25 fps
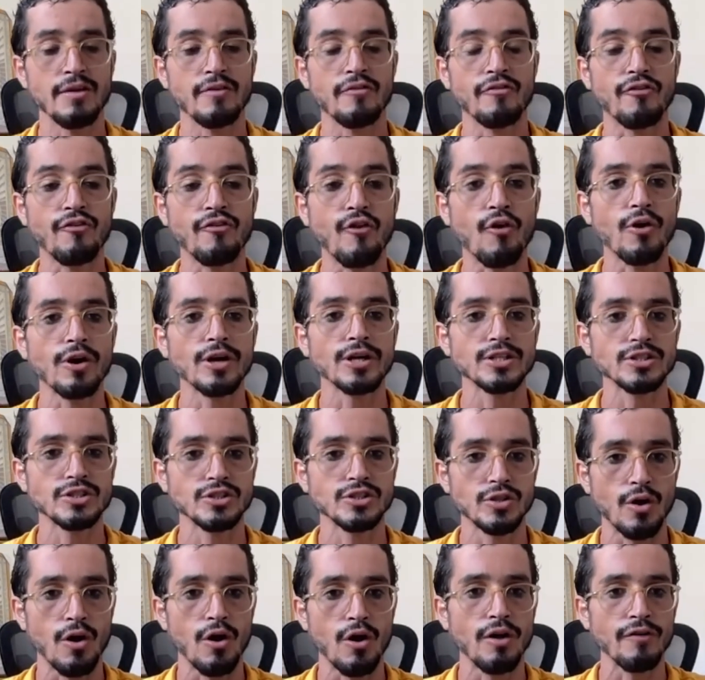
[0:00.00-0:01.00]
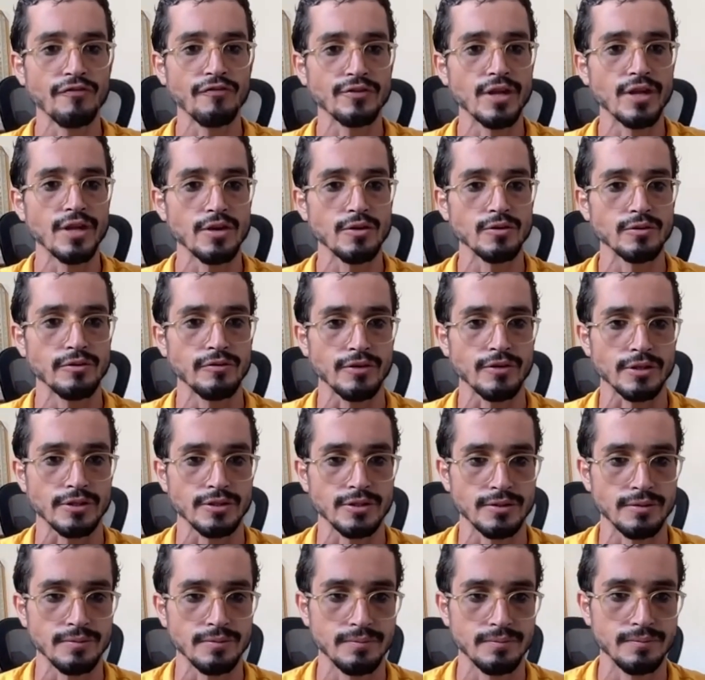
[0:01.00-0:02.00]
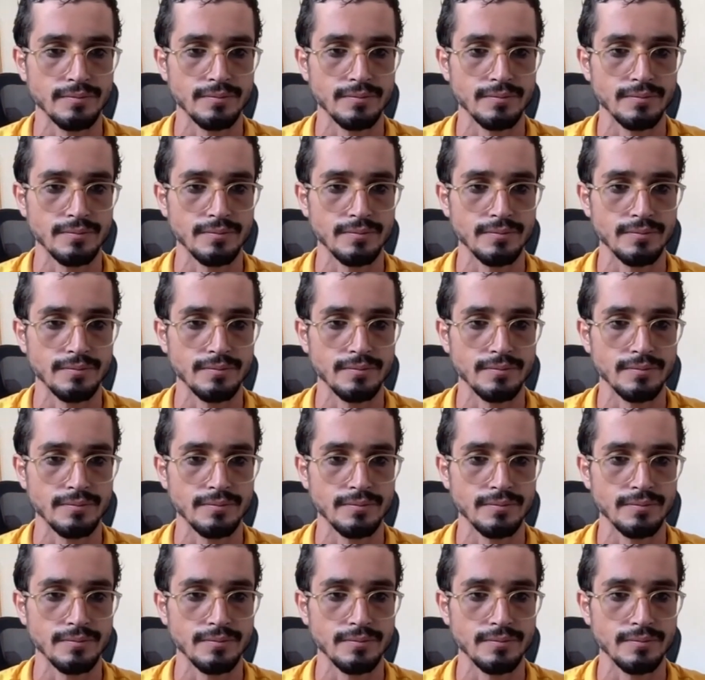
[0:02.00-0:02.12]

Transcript: force of the universe.